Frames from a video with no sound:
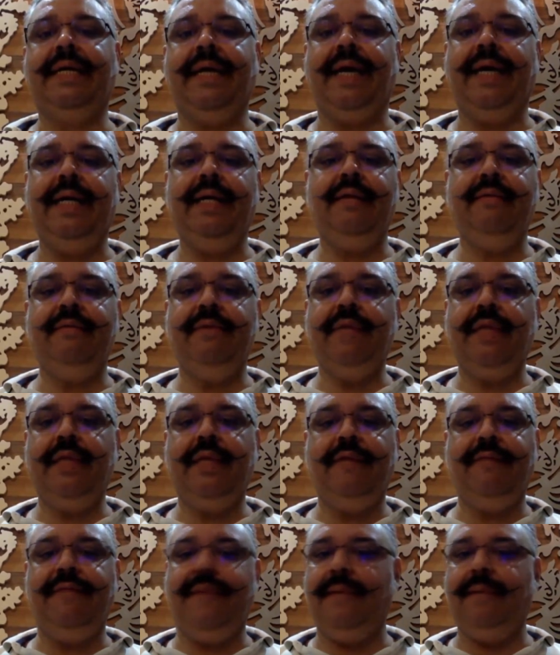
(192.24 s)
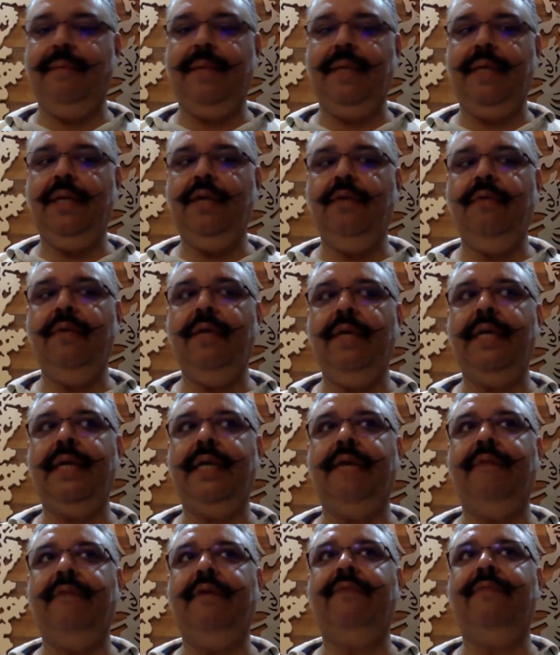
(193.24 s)
ties with the family. You will
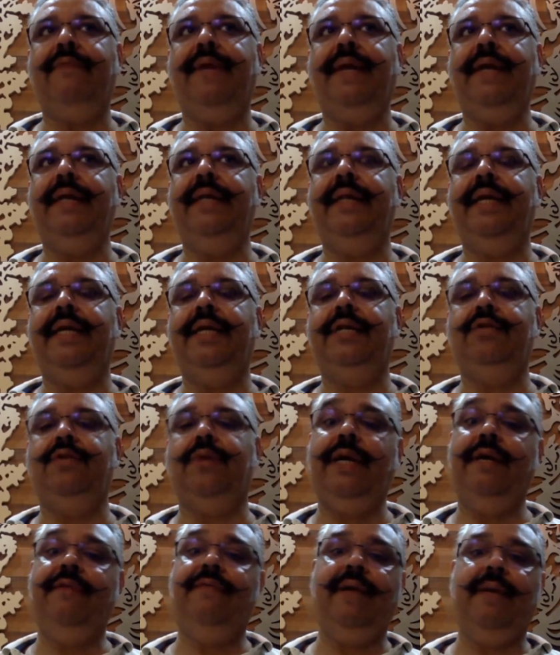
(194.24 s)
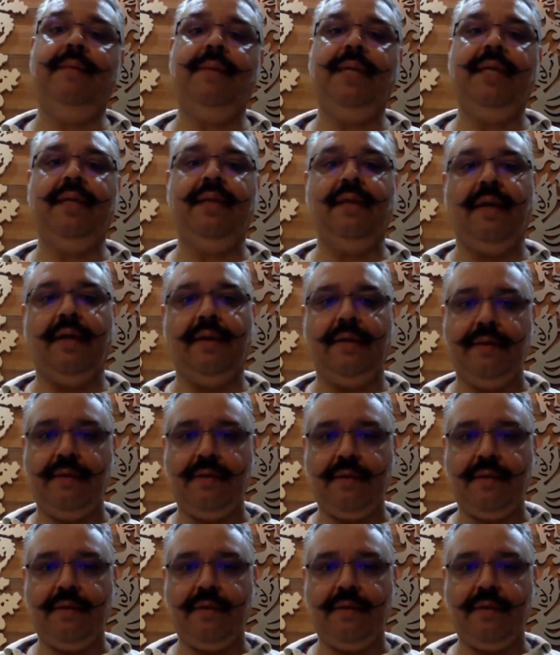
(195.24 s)
never find their joint families last.